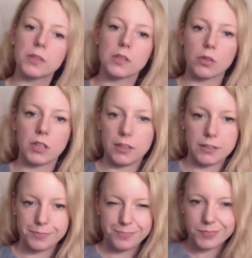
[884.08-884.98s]
sock
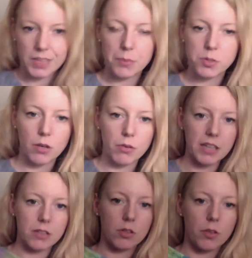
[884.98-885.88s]
yarn. I'm sorry, I
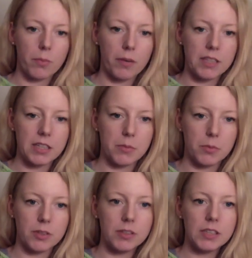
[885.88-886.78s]
don't know the brand
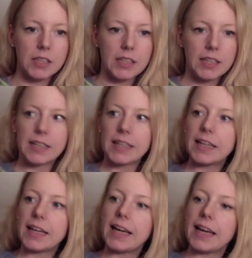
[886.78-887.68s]
anymore.
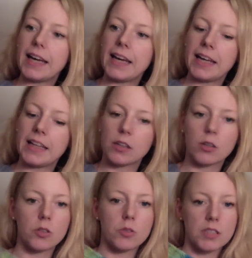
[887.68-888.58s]
And the
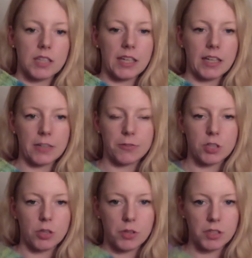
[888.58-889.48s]
contrasting heel cuff and
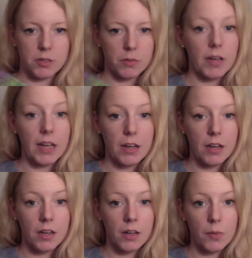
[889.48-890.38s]
toe is
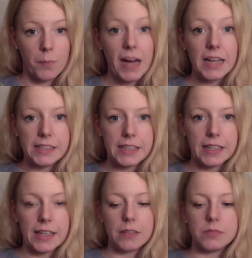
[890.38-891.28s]
Aldi
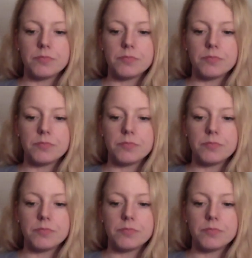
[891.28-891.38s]
again.